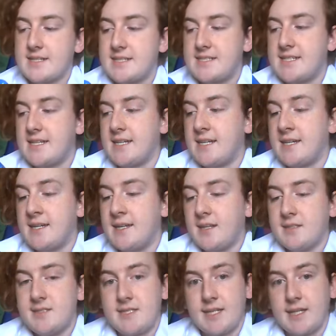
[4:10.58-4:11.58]

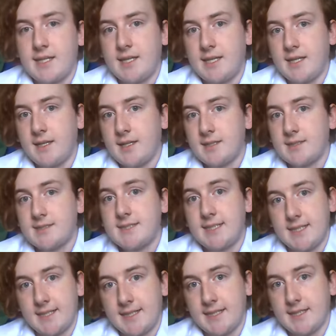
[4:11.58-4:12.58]
T, T,
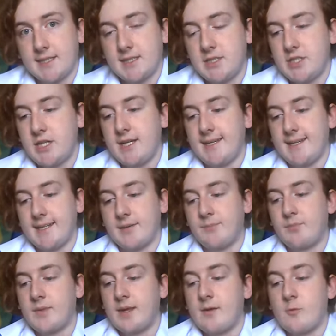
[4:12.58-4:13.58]
T, T.
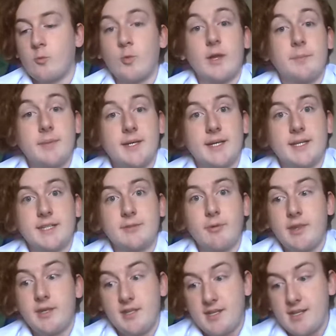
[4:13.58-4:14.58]
What begins
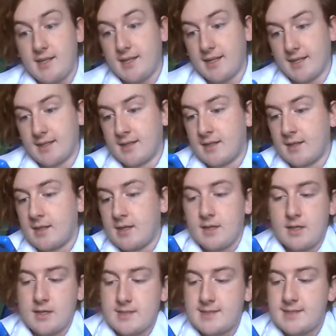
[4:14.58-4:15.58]
with T?
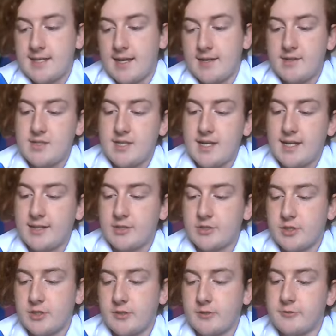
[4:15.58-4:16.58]
Ten tired
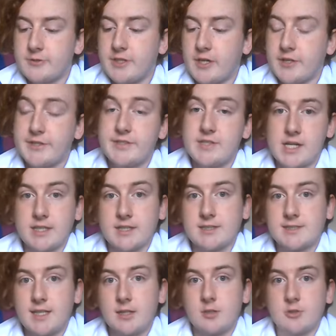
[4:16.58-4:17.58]
turtles on a
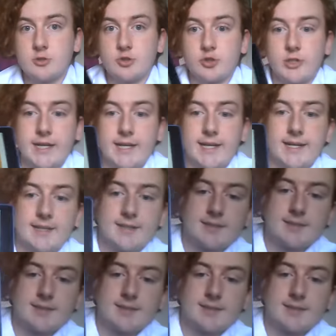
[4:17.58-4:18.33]
tuttle tuttle tree.